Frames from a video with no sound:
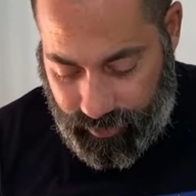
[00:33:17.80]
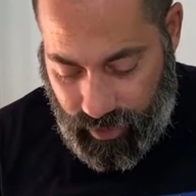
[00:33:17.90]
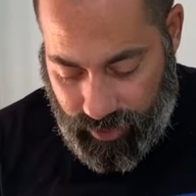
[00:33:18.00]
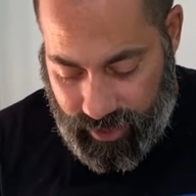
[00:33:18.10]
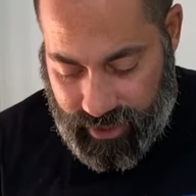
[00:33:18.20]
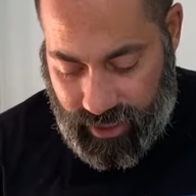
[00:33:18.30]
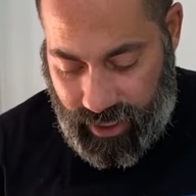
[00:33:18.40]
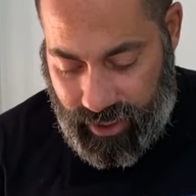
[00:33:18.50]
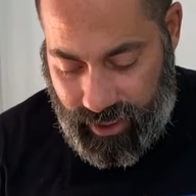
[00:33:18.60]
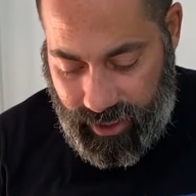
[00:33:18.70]
that's kind
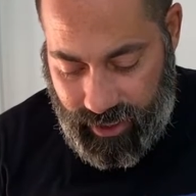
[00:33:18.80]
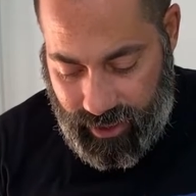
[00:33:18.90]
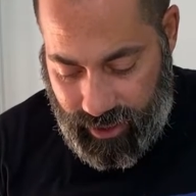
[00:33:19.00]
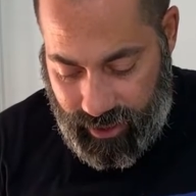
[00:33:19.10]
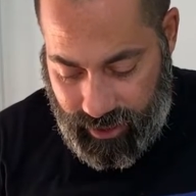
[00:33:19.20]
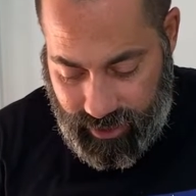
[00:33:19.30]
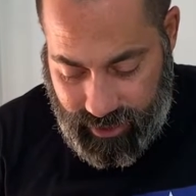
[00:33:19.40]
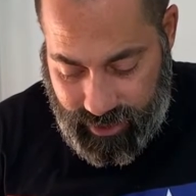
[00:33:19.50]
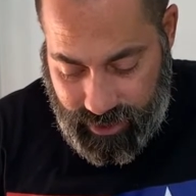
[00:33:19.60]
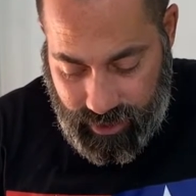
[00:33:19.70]
of neat
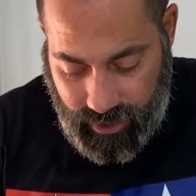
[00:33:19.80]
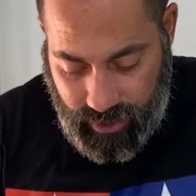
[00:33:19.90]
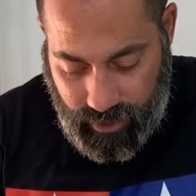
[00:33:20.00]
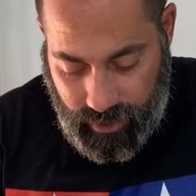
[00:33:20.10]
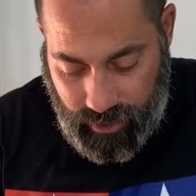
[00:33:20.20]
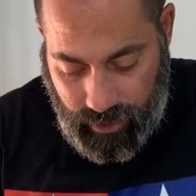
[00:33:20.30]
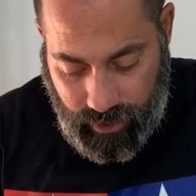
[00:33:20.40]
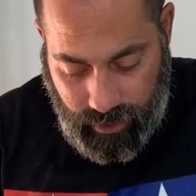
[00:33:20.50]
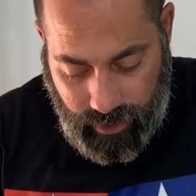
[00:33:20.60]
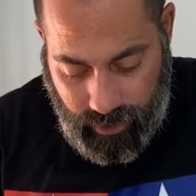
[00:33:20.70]
is
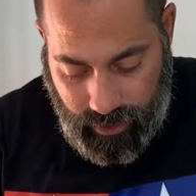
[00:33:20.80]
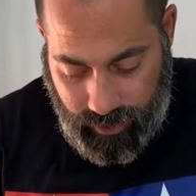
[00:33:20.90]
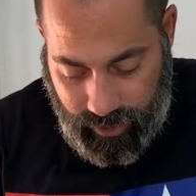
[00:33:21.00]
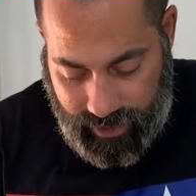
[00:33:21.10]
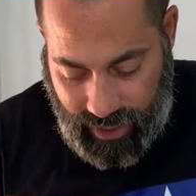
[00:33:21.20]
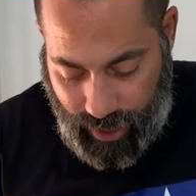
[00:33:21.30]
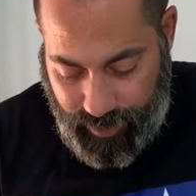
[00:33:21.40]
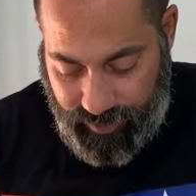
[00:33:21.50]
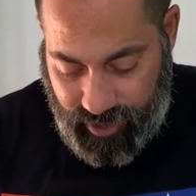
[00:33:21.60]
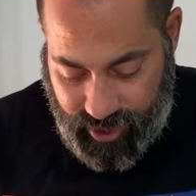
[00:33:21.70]
the top
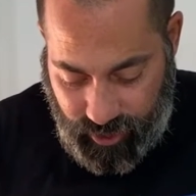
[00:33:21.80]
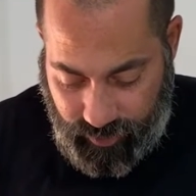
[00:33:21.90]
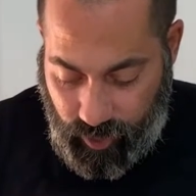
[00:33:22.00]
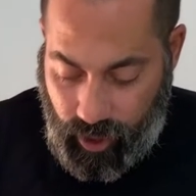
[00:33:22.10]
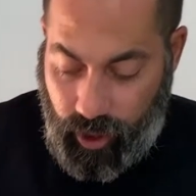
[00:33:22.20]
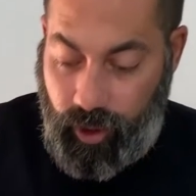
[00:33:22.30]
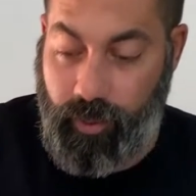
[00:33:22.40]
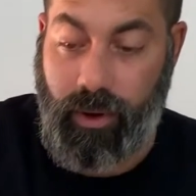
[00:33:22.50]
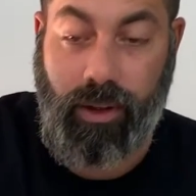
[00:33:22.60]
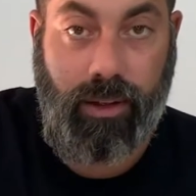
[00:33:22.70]
of the servo
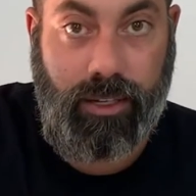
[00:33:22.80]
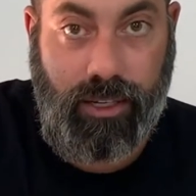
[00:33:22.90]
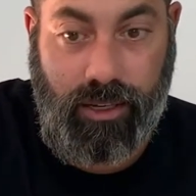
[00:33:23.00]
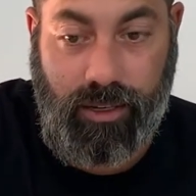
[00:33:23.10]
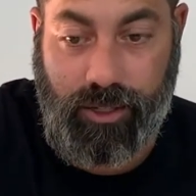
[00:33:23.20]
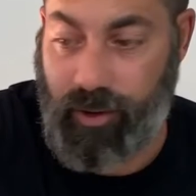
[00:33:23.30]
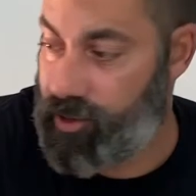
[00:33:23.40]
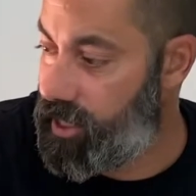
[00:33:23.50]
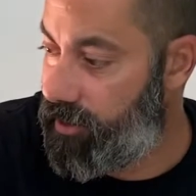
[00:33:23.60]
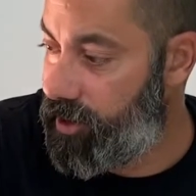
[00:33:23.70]
arm, servo
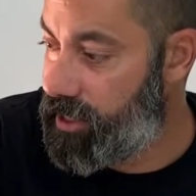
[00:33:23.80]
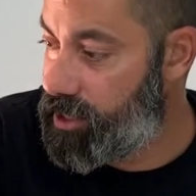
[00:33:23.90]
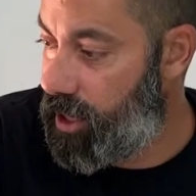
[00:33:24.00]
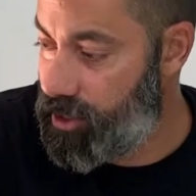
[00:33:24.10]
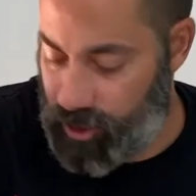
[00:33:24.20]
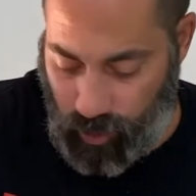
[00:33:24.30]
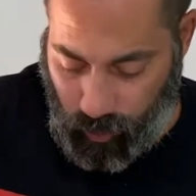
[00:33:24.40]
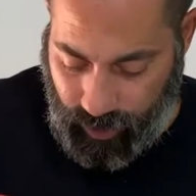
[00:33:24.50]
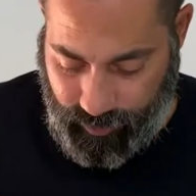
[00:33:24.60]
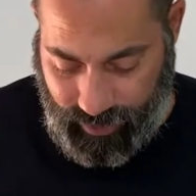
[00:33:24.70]
saver, is also
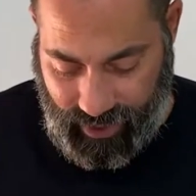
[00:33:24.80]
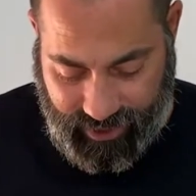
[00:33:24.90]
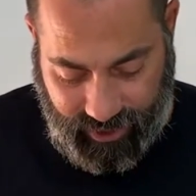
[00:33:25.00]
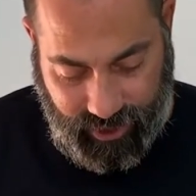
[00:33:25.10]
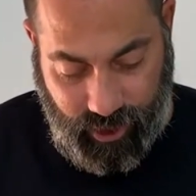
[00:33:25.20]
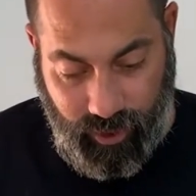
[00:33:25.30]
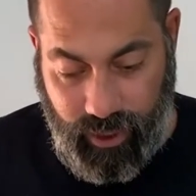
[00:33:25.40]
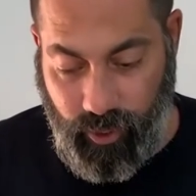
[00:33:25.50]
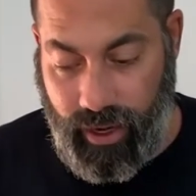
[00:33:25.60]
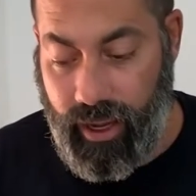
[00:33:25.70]
white plastic. So either
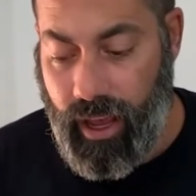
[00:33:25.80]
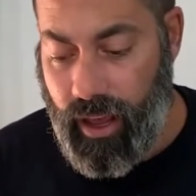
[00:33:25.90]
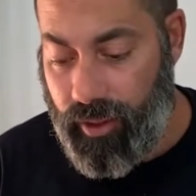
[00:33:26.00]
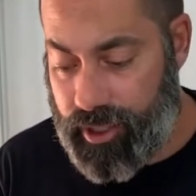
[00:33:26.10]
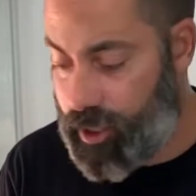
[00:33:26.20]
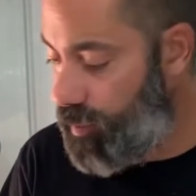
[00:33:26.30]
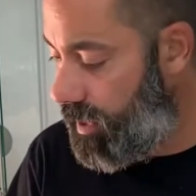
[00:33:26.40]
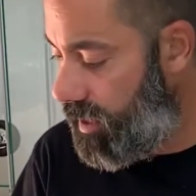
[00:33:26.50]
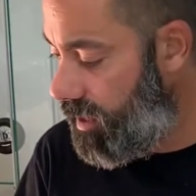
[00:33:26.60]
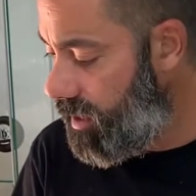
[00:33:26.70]
way, this will be